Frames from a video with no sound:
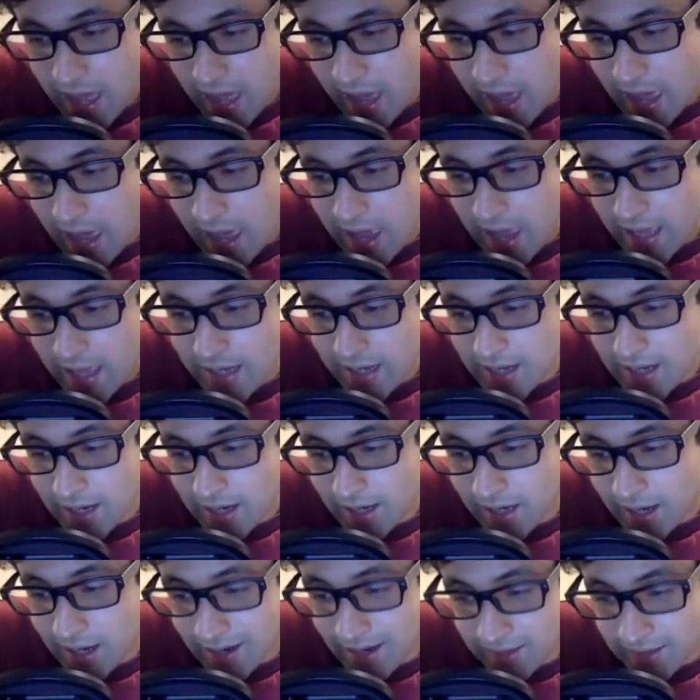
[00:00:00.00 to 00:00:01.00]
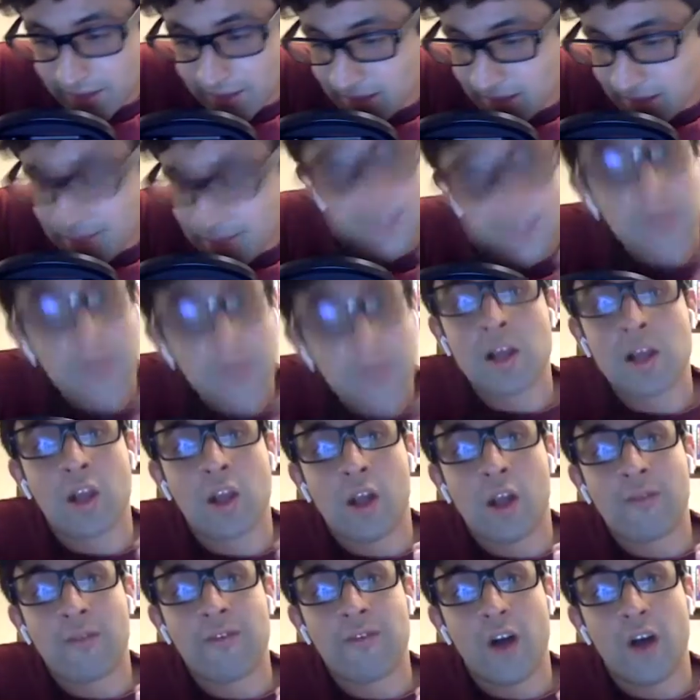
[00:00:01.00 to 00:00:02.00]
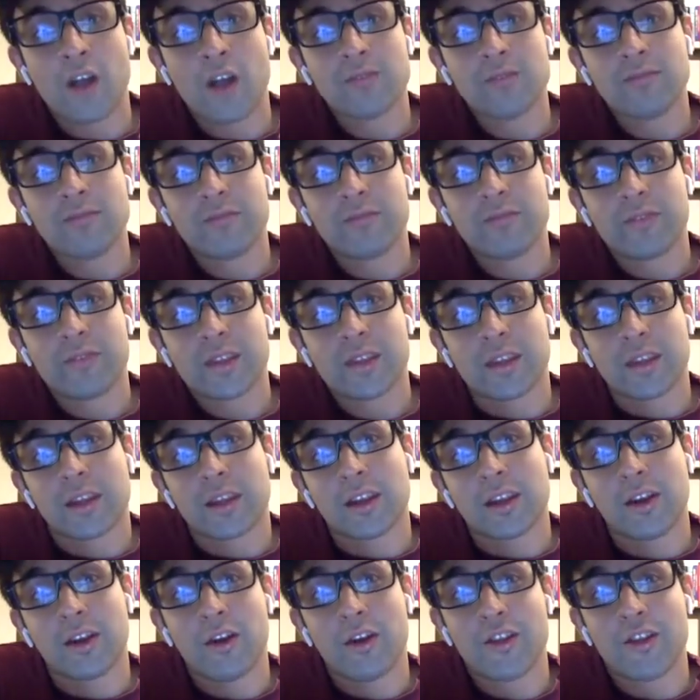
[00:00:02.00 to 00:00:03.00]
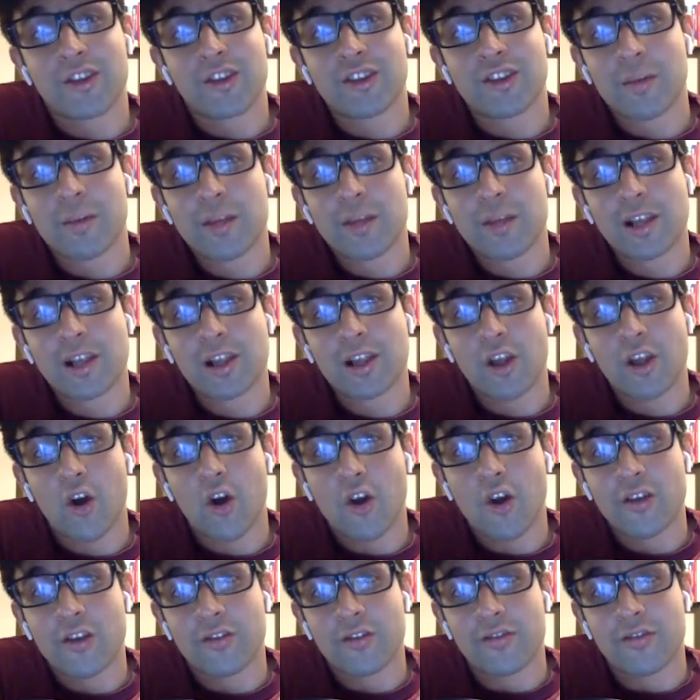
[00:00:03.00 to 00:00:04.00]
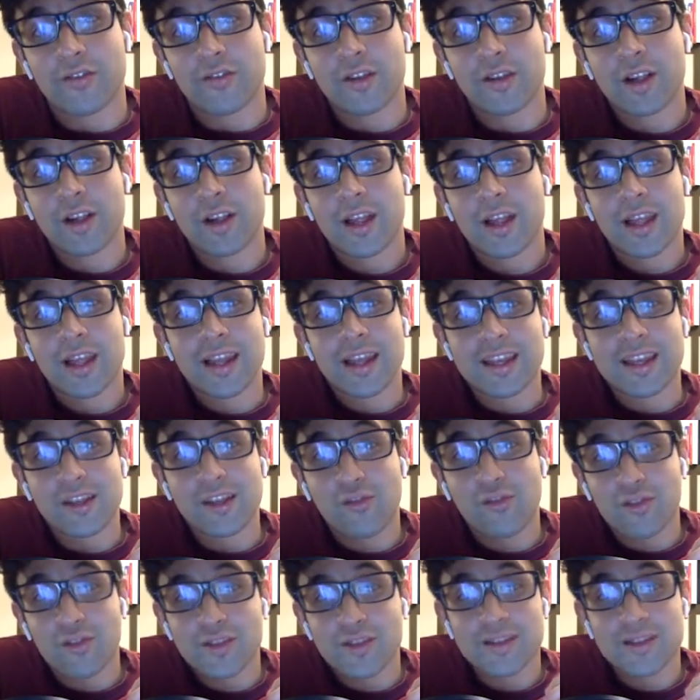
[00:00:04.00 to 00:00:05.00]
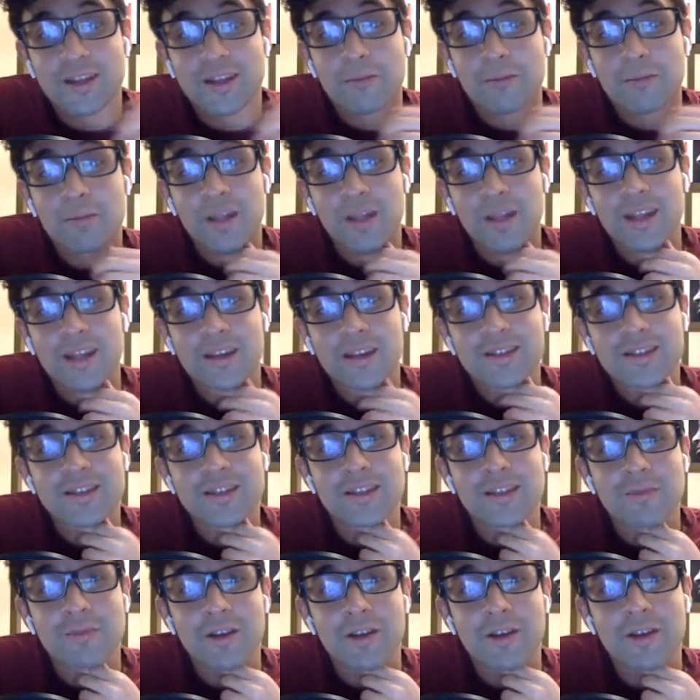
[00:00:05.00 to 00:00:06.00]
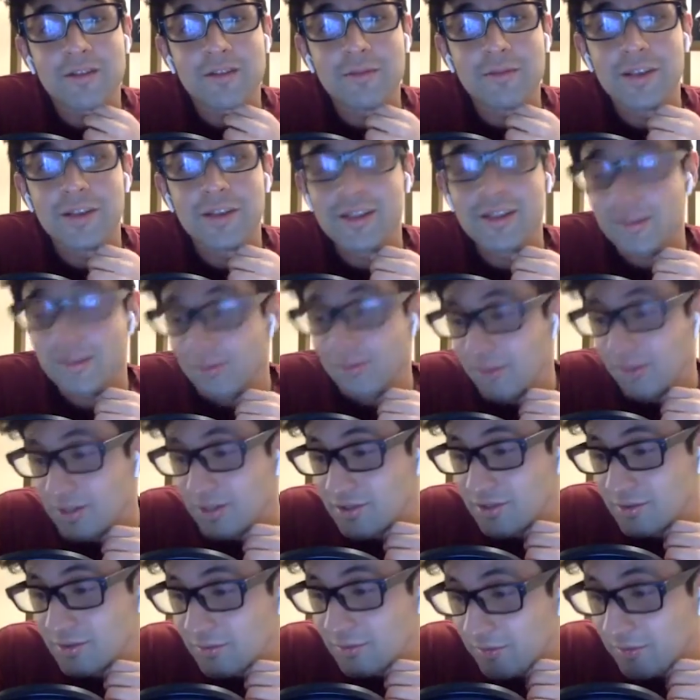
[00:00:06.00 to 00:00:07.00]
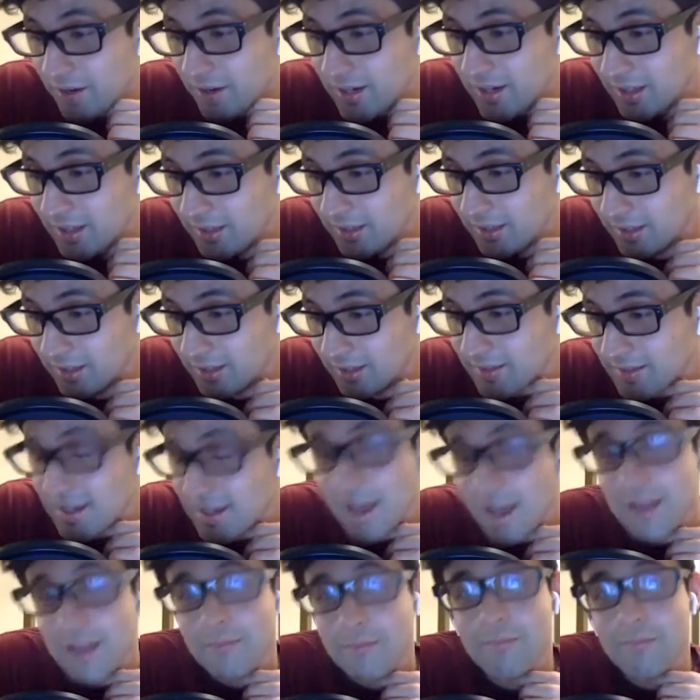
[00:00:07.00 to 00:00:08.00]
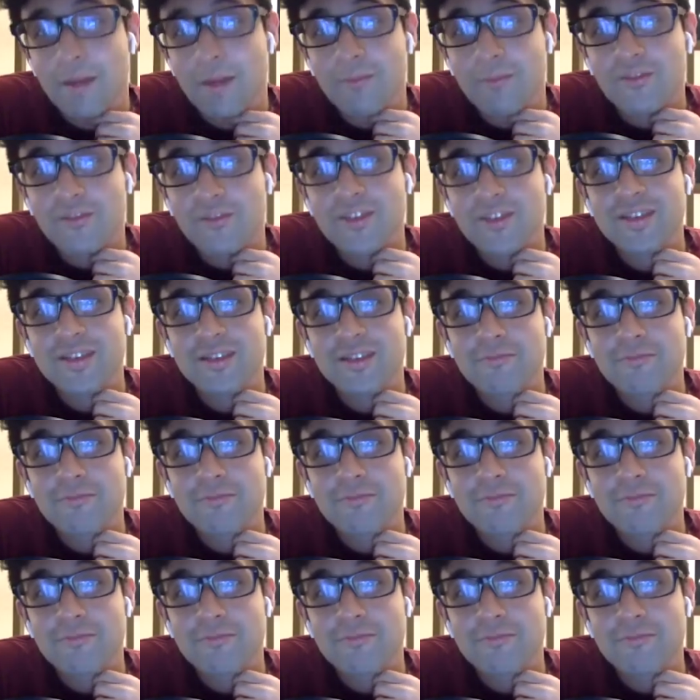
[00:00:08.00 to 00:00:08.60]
And I think this is gonna be a lot of fun. There's gonna be a lot of difference in opinions, especially because Vishnu fucking thinks Memphis